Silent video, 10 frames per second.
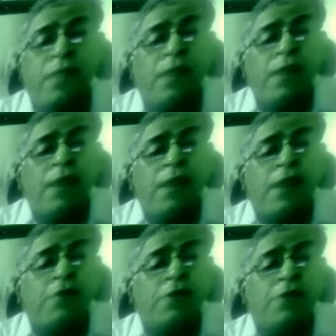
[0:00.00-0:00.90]
In
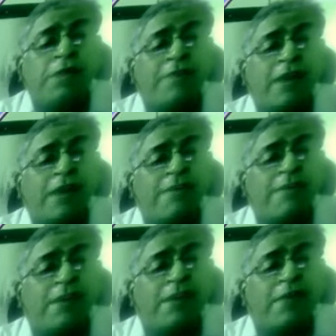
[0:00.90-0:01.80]
accounting, salaries are
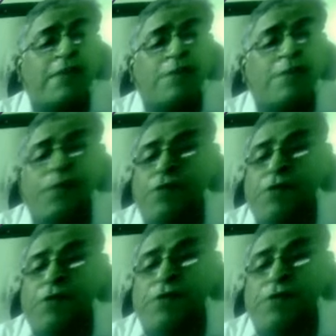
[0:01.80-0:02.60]
recorded on payroll accounts.